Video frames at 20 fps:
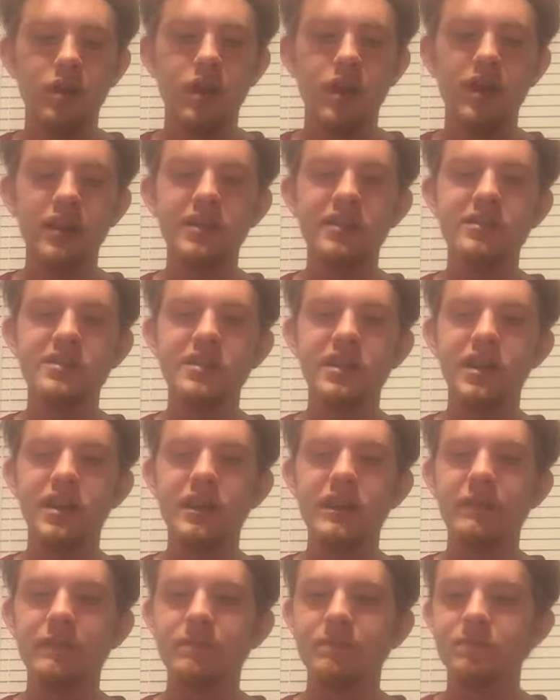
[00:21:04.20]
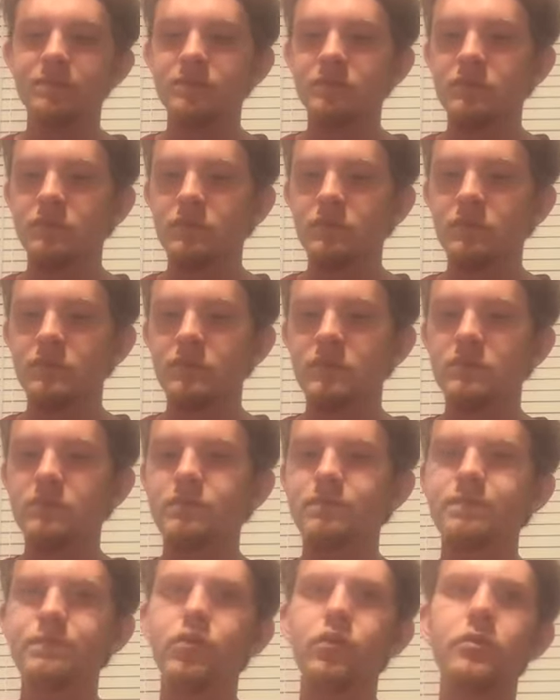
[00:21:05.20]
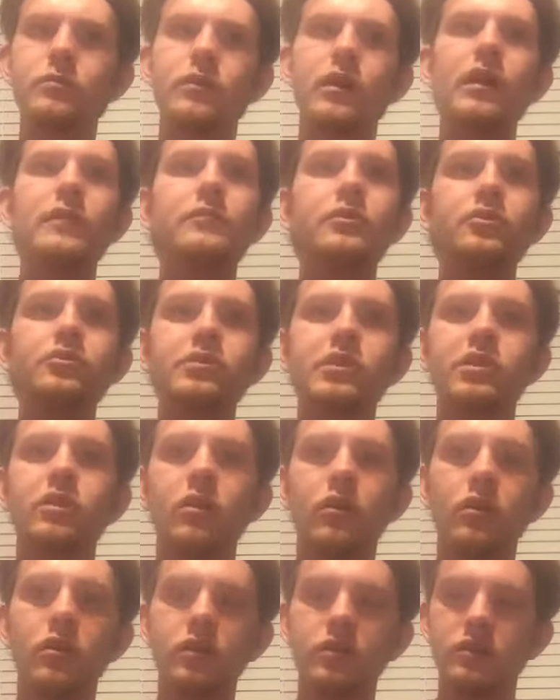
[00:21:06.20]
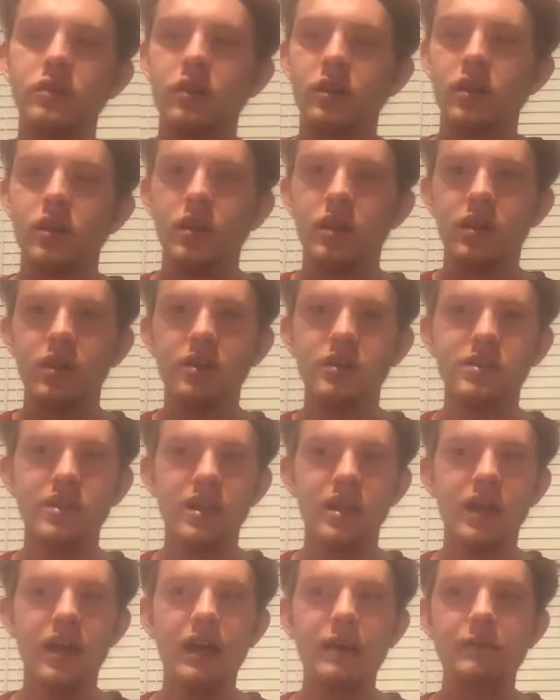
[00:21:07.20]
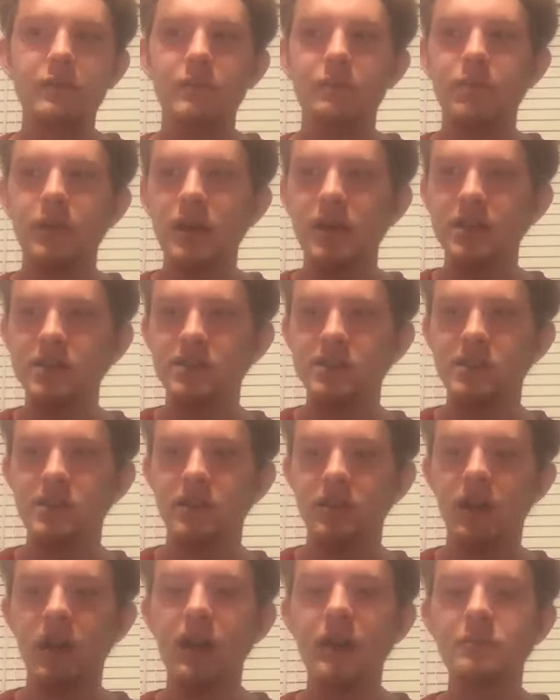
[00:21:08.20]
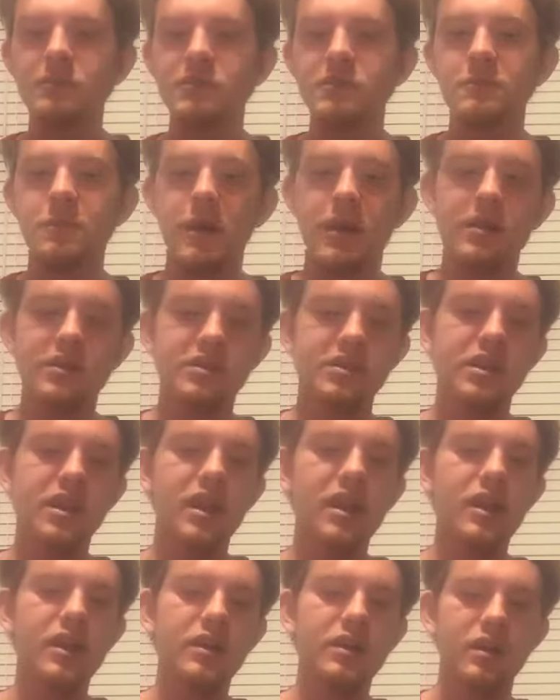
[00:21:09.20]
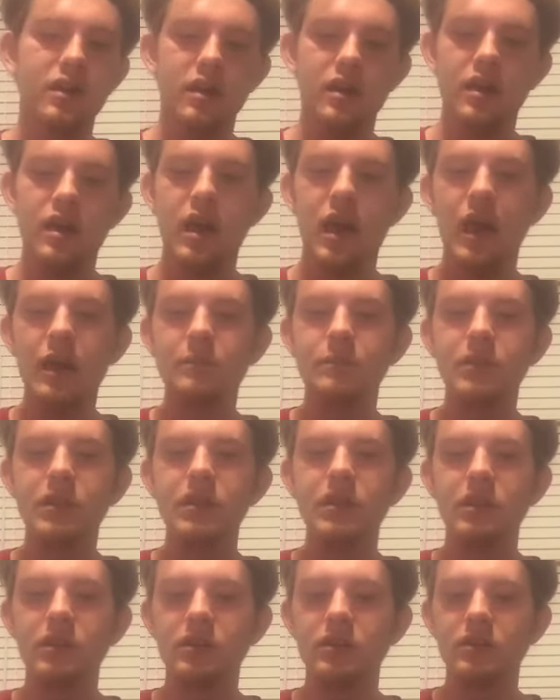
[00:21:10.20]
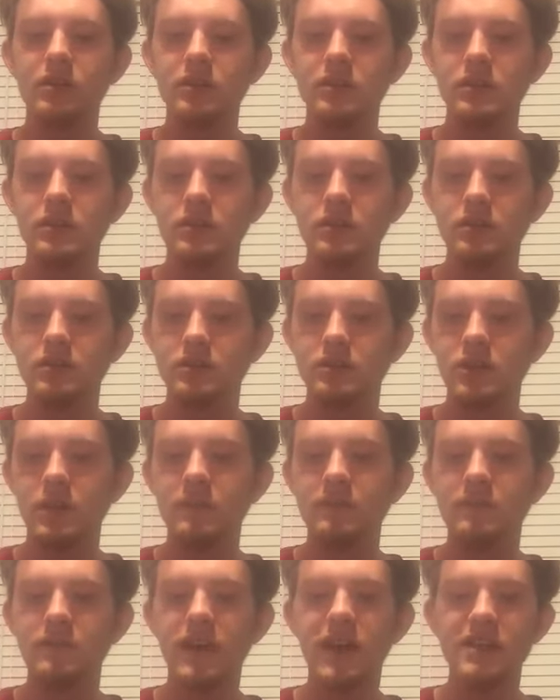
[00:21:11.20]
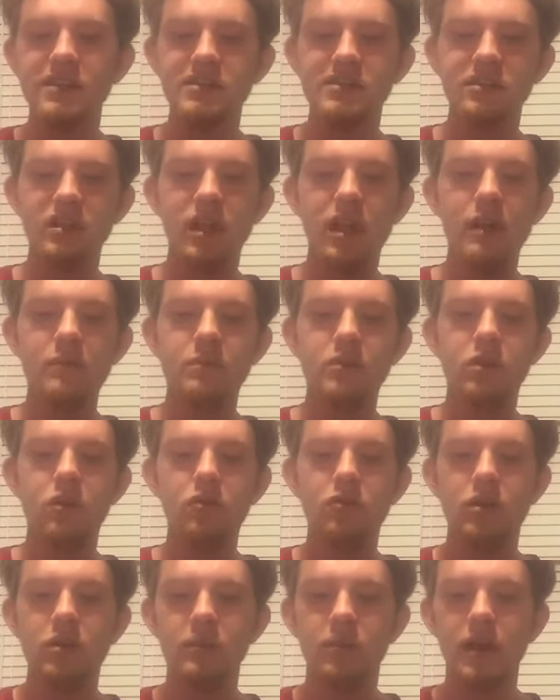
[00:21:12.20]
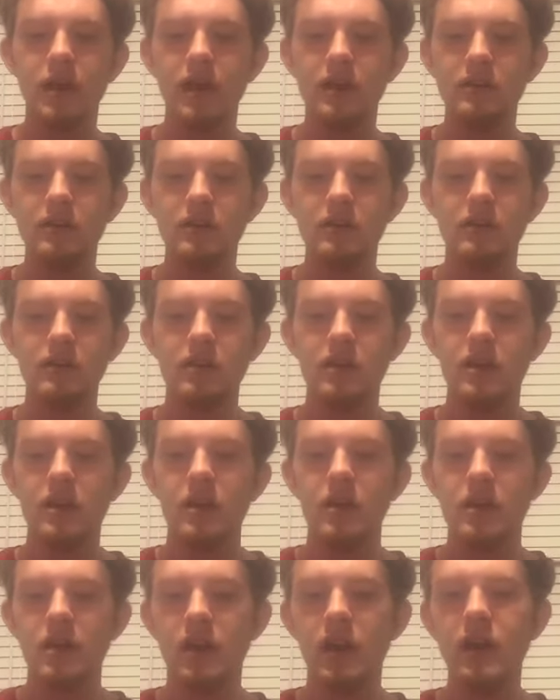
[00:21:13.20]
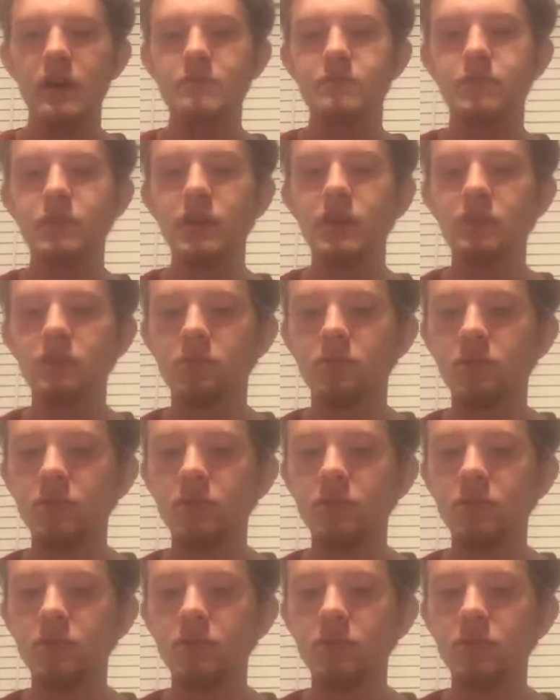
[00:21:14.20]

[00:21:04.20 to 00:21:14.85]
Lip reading: and he said, "Put my music on." And he said, "I'm the best. I'm a Spanish God. I beat some fat slob, Colt Cabana. I beat him